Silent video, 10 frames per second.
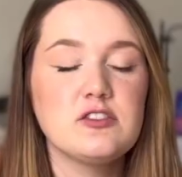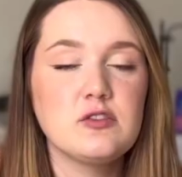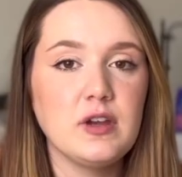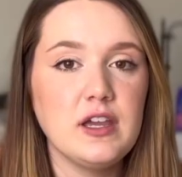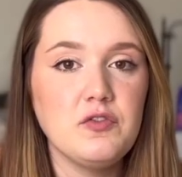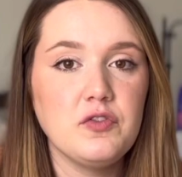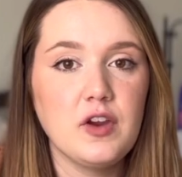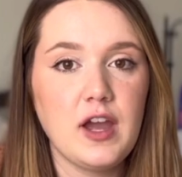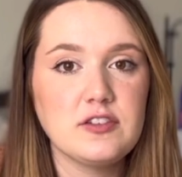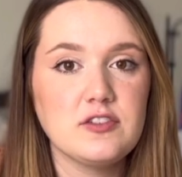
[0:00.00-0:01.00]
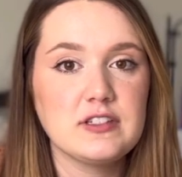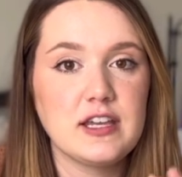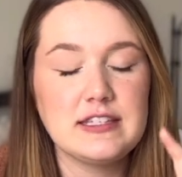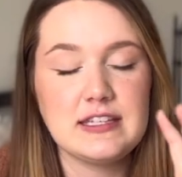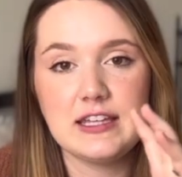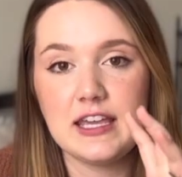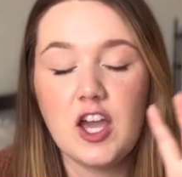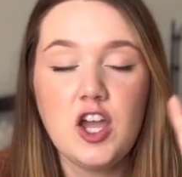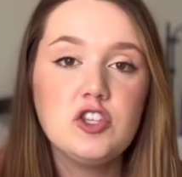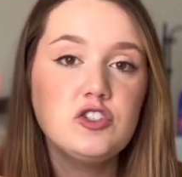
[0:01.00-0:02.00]
great for exercises like
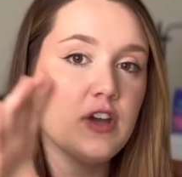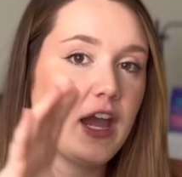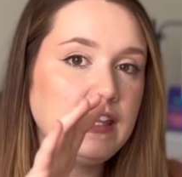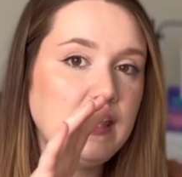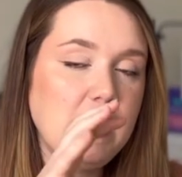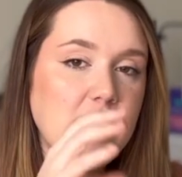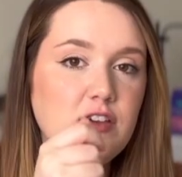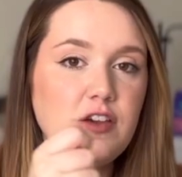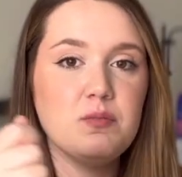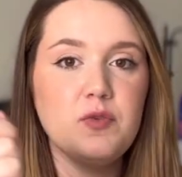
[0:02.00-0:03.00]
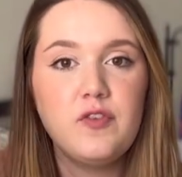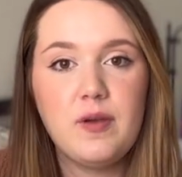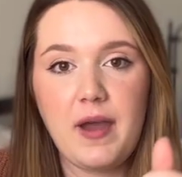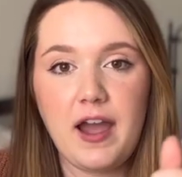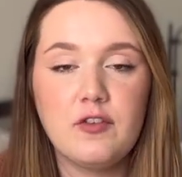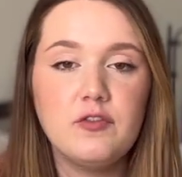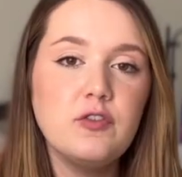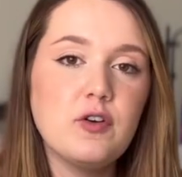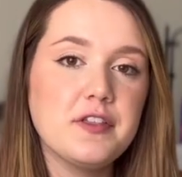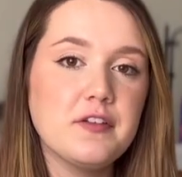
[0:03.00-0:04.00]
tracking. You can move it back and
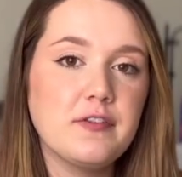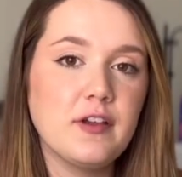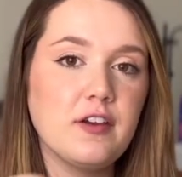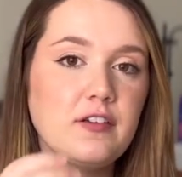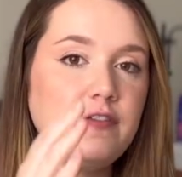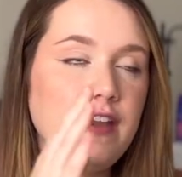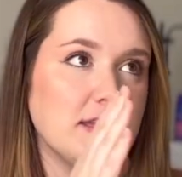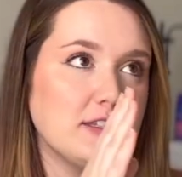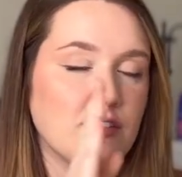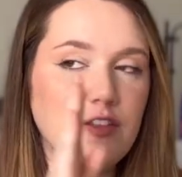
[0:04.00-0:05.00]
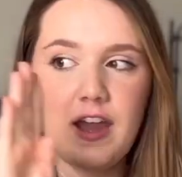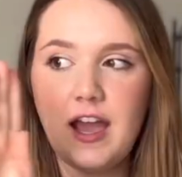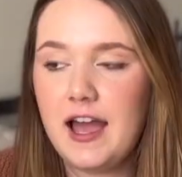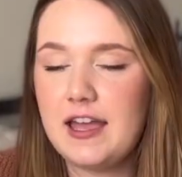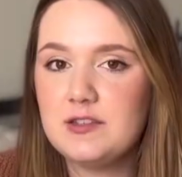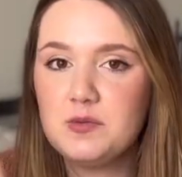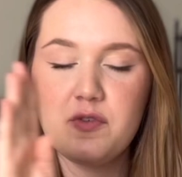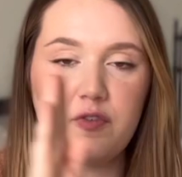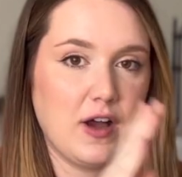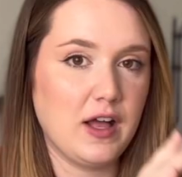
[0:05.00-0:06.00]
forth for their face so their eyes will
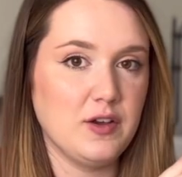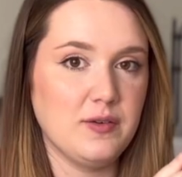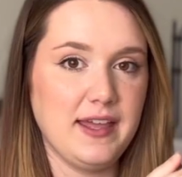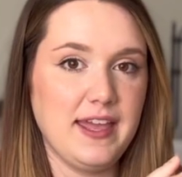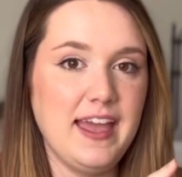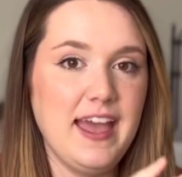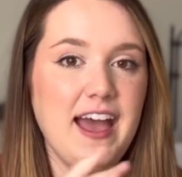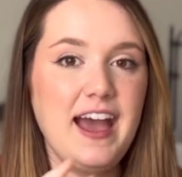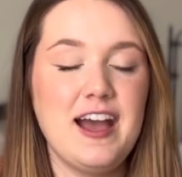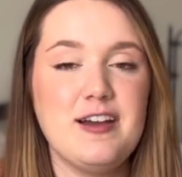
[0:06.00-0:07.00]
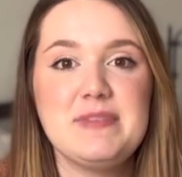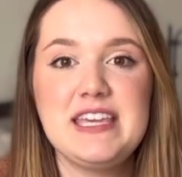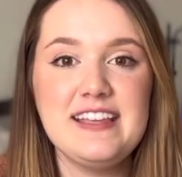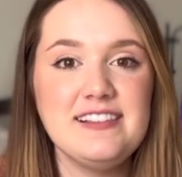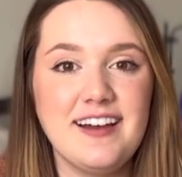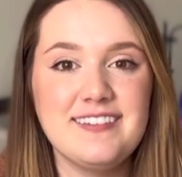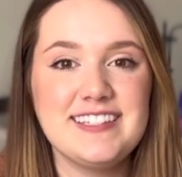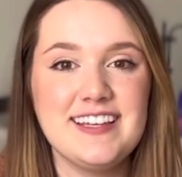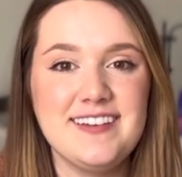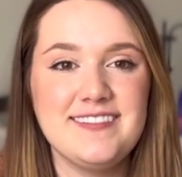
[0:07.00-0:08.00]
follow it. He loves
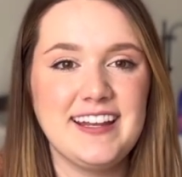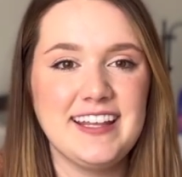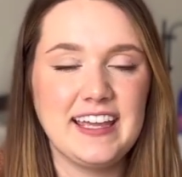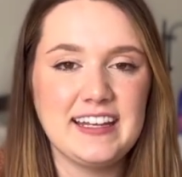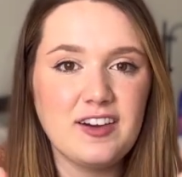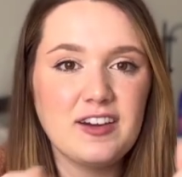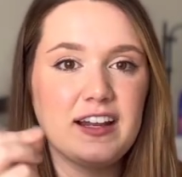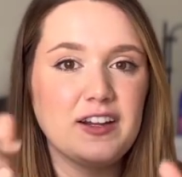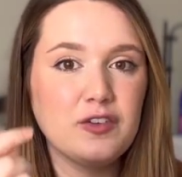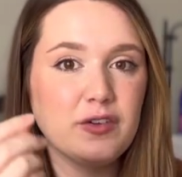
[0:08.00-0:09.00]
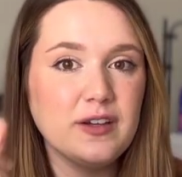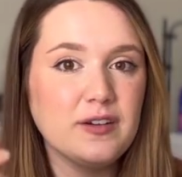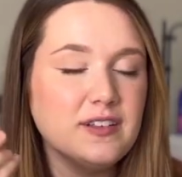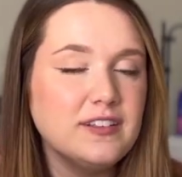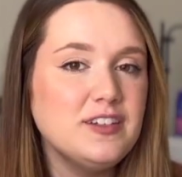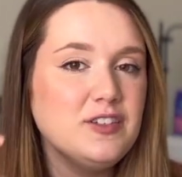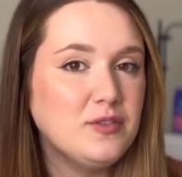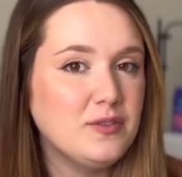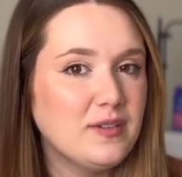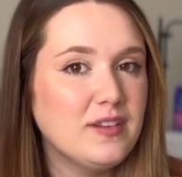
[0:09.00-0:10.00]
them, and again, I'll kind of crinkle them
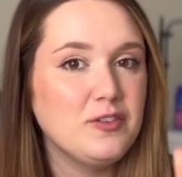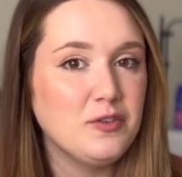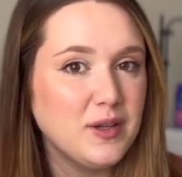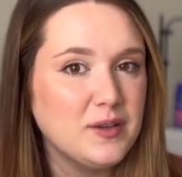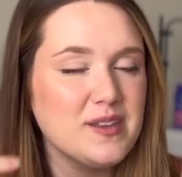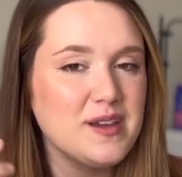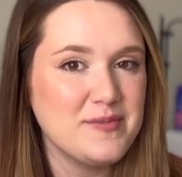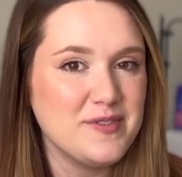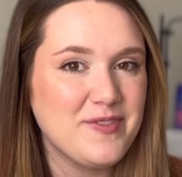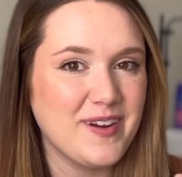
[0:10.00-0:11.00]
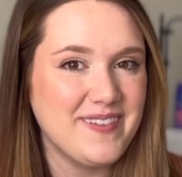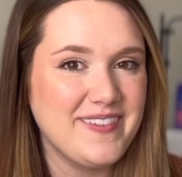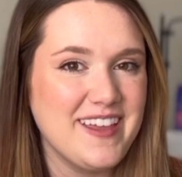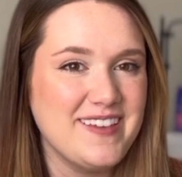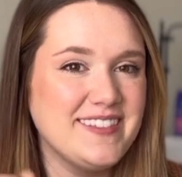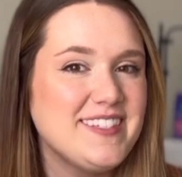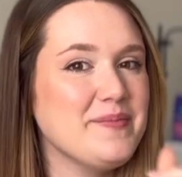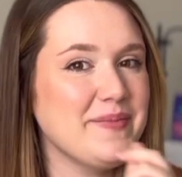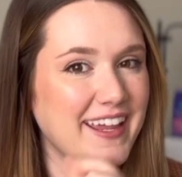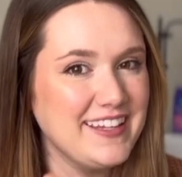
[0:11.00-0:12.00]
in front of him so it
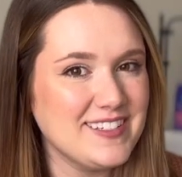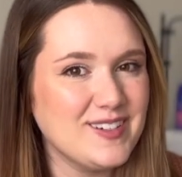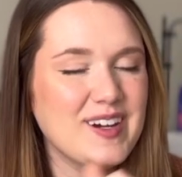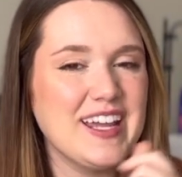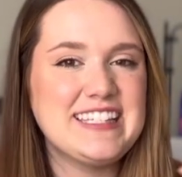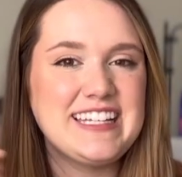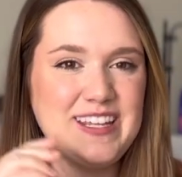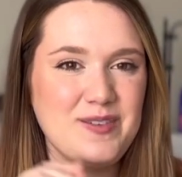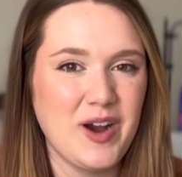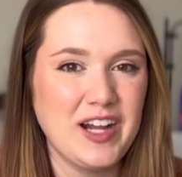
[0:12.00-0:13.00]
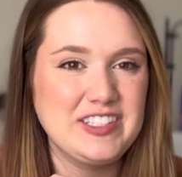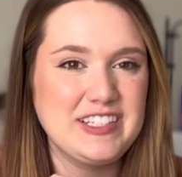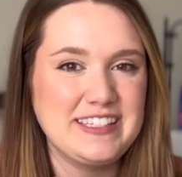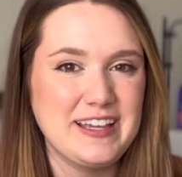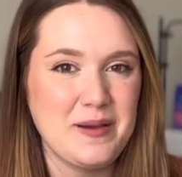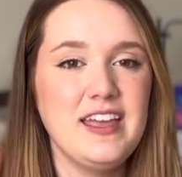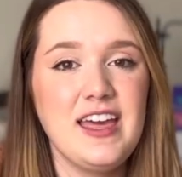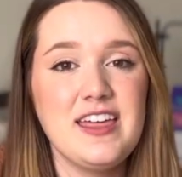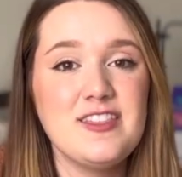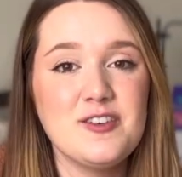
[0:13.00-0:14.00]
makes noise and he watches them.
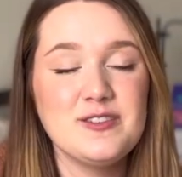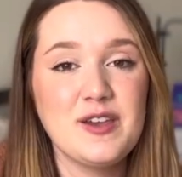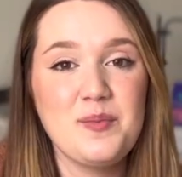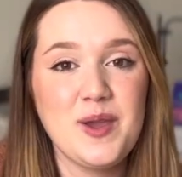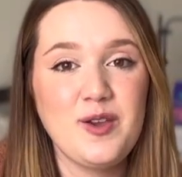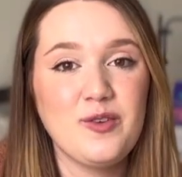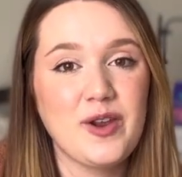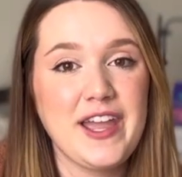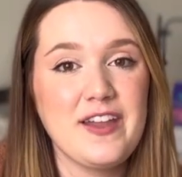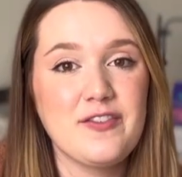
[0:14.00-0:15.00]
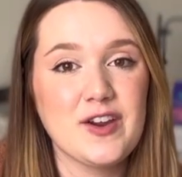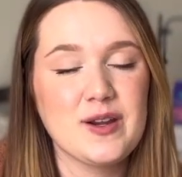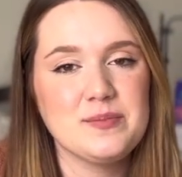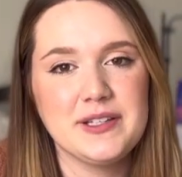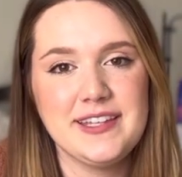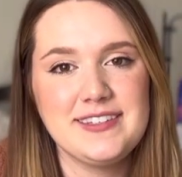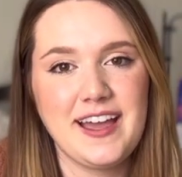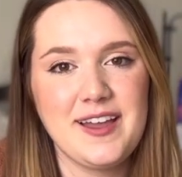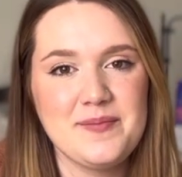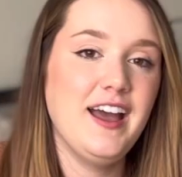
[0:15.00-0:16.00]
and those have been great for
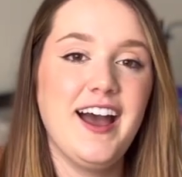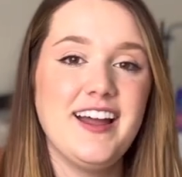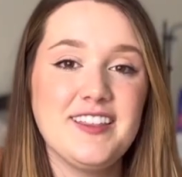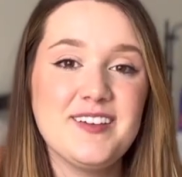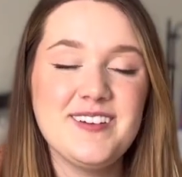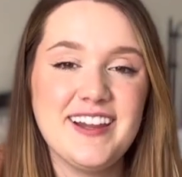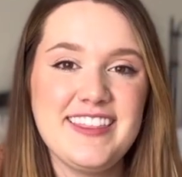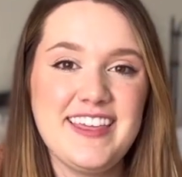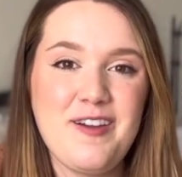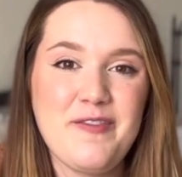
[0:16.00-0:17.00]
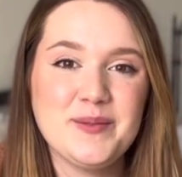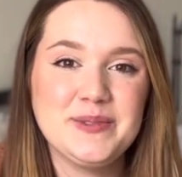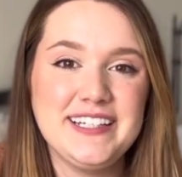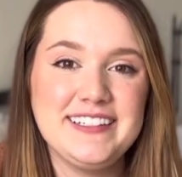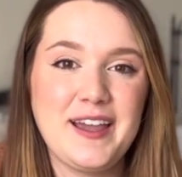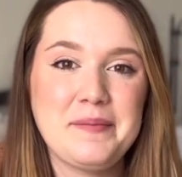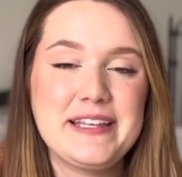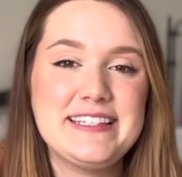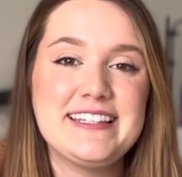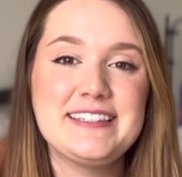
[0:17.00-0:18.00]
playtime. Another great thing for playtime
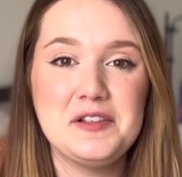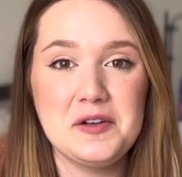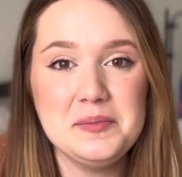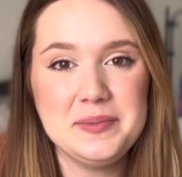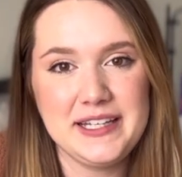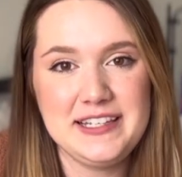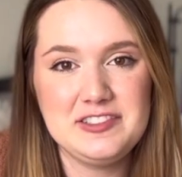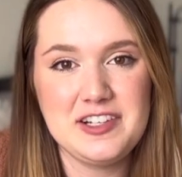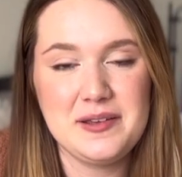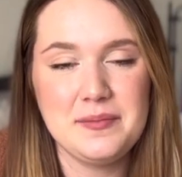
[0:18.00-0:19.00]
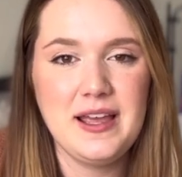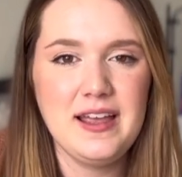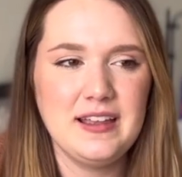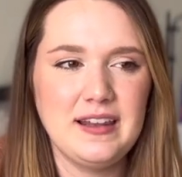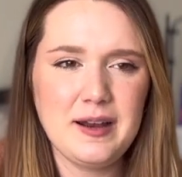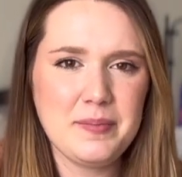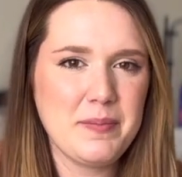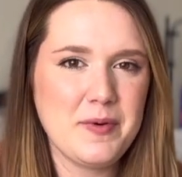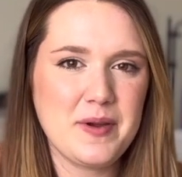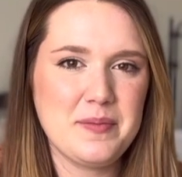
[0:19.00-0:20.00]
is his little play gym. A lot of
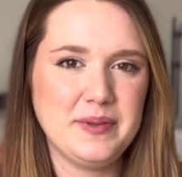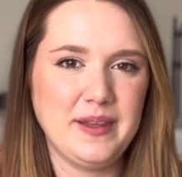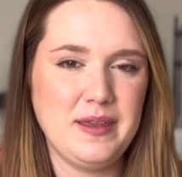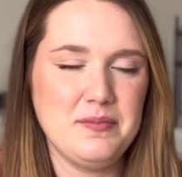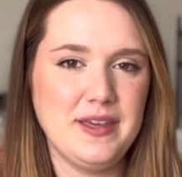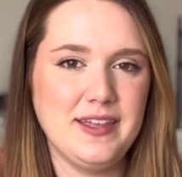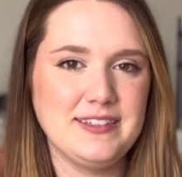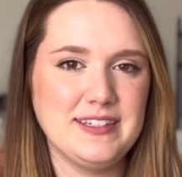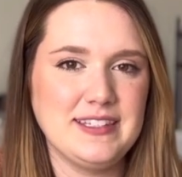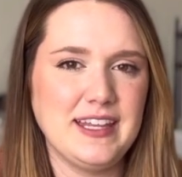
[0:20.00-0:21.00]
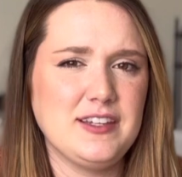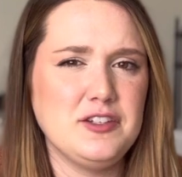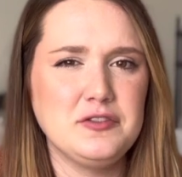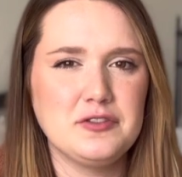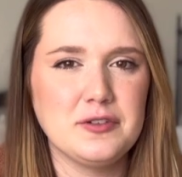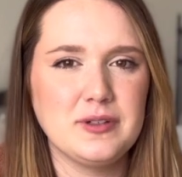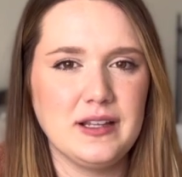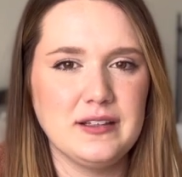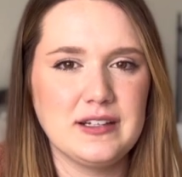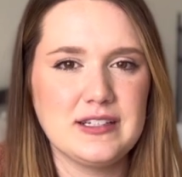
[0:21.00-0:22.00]
people complain because it's like neutral
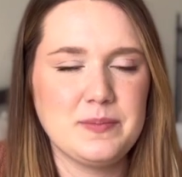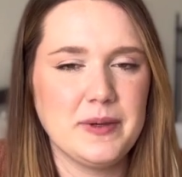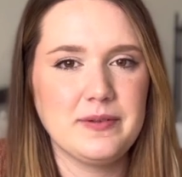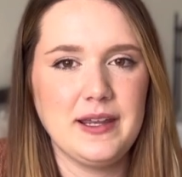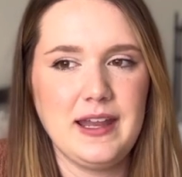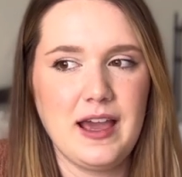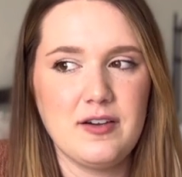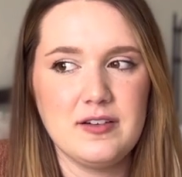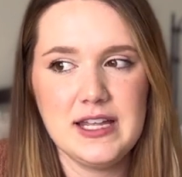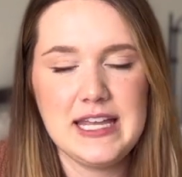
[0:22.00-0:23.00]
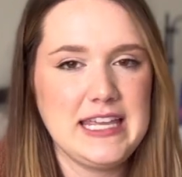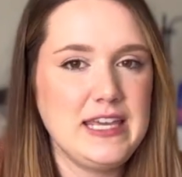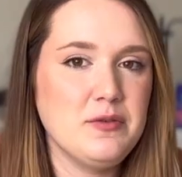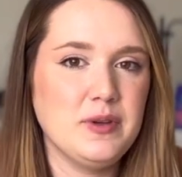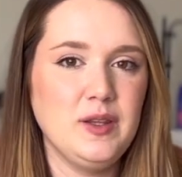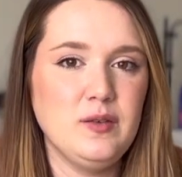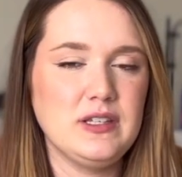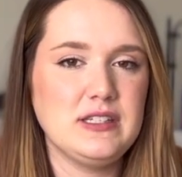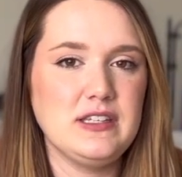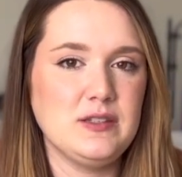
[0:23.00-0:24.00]
colors, but right now he really only
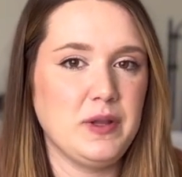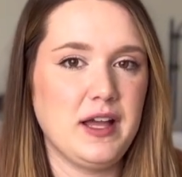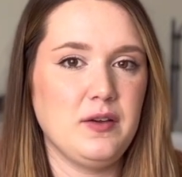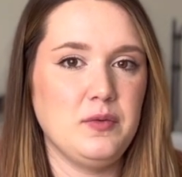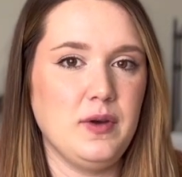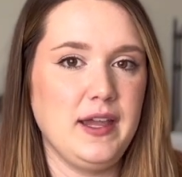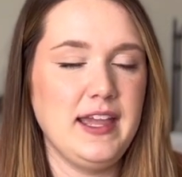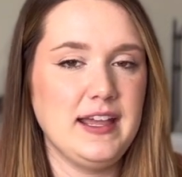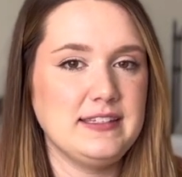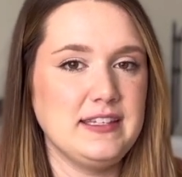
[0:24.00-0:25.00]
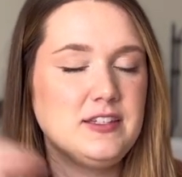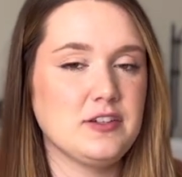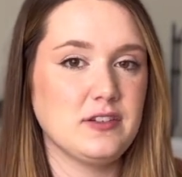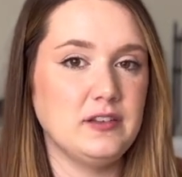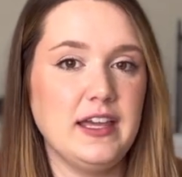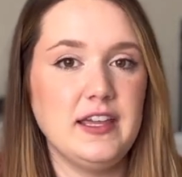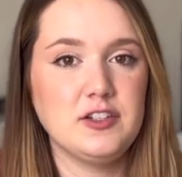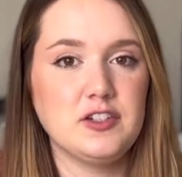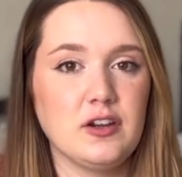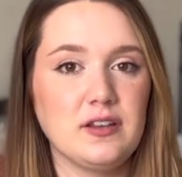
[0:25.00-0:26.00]
sees black and white, and since there's light and dark